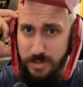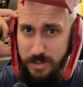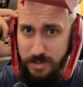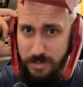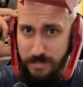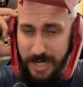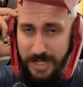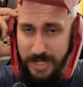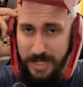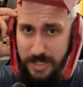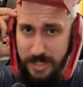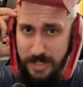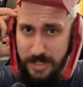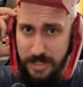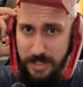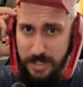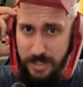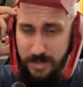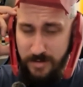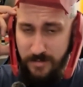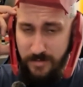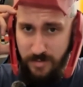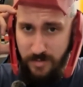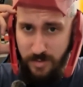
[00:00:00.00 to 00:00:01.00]
magnets
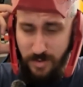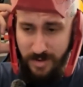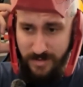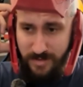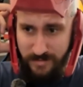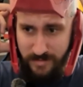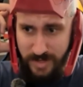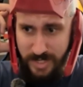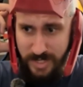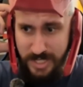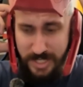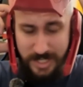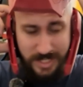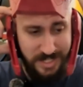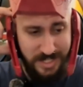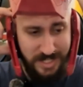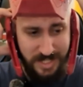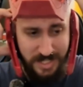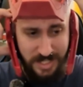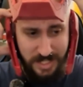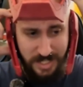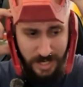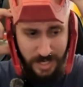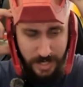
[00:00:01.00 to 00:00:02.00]
if you have ears that
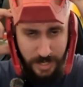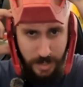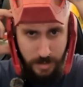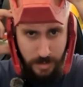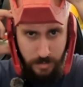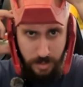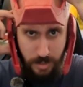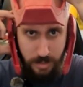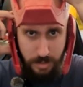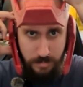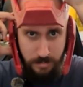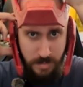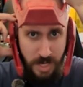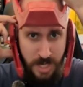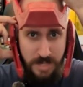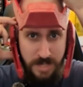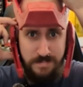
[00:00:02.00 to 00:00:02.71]
stick out like mine,